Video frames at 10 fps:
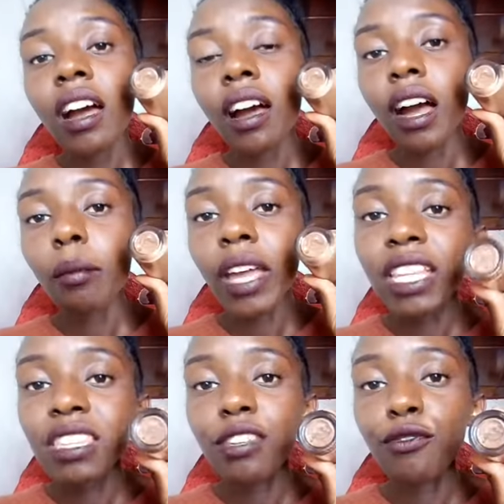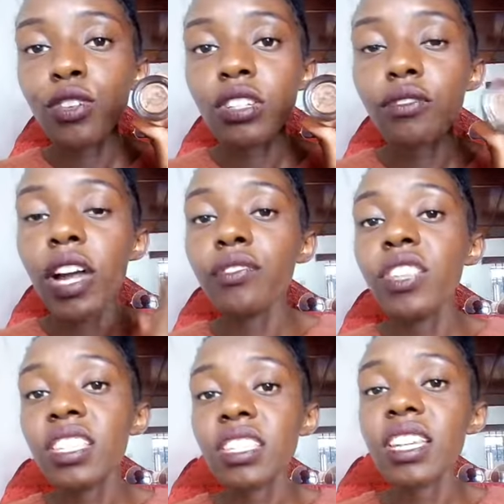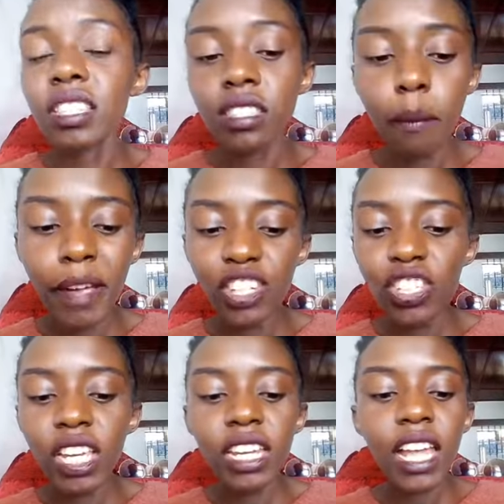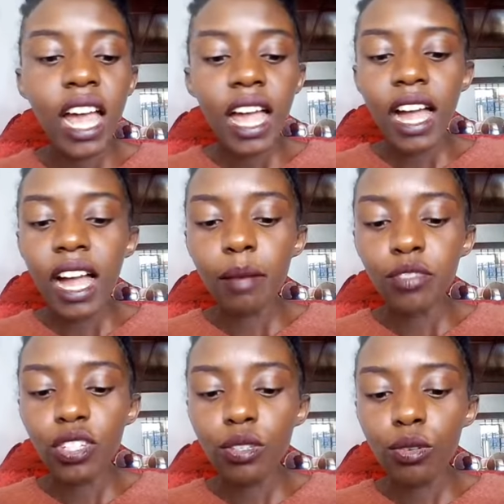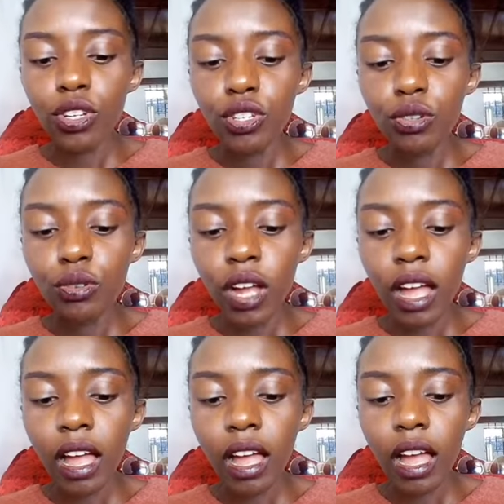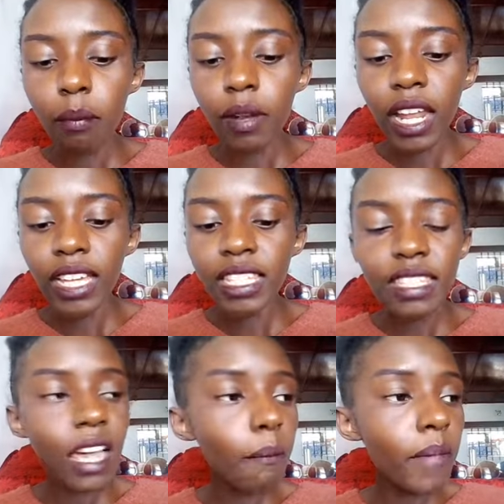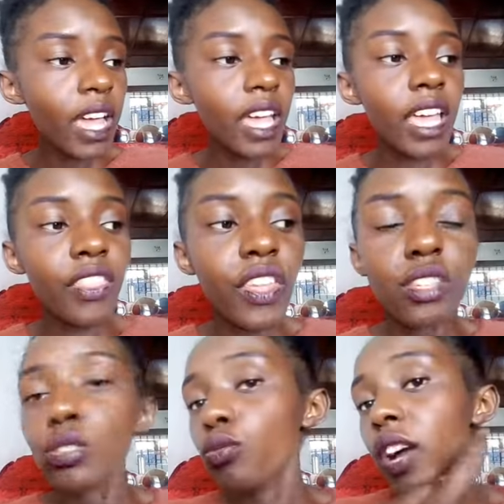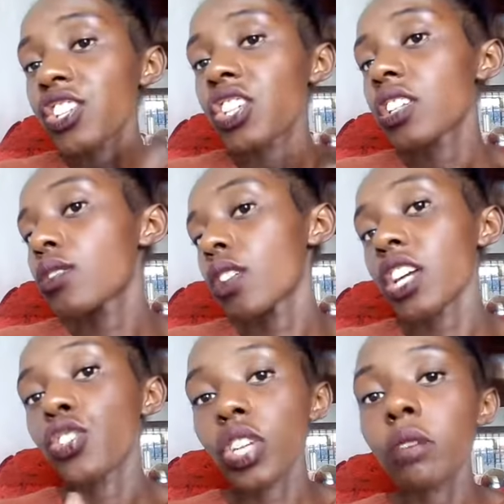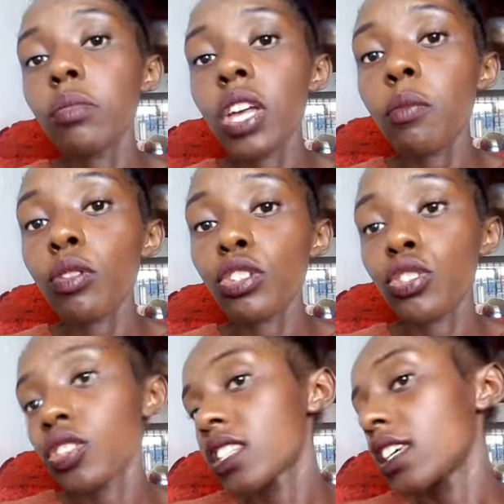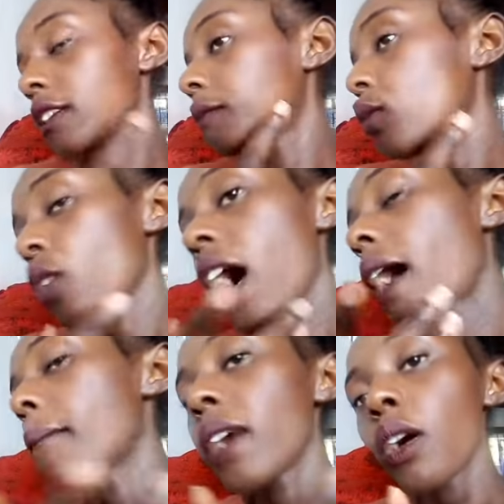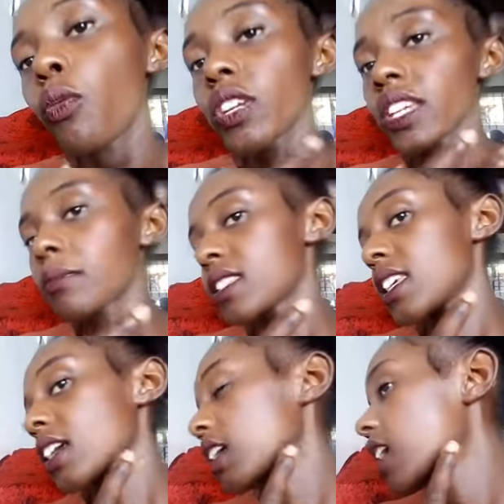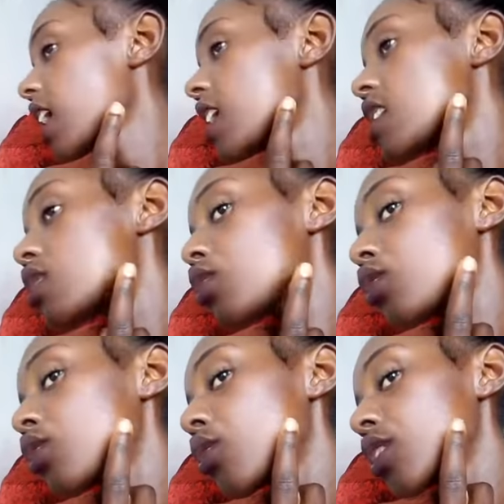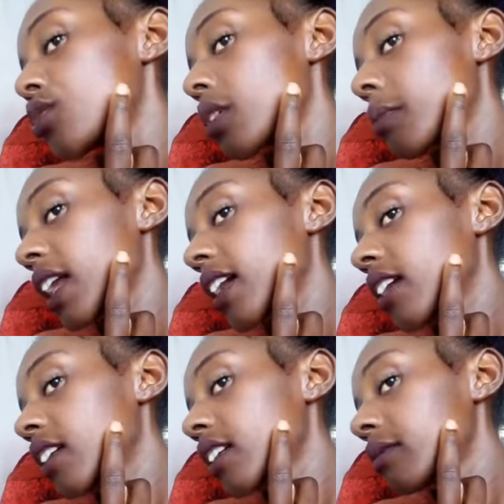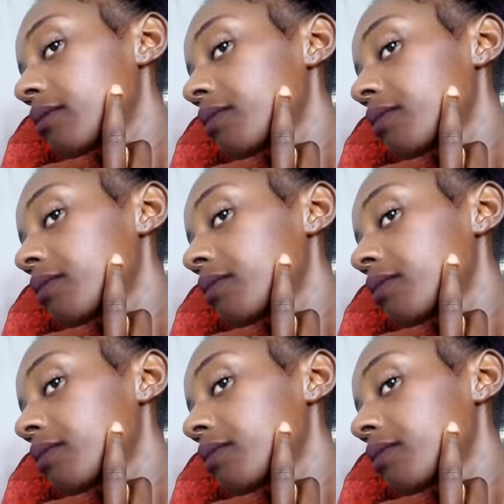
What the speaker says: NC45. This is my shade. I'm just going to apply some and then swatch it so that you can be able to see what I'm saying. So you're going to apply here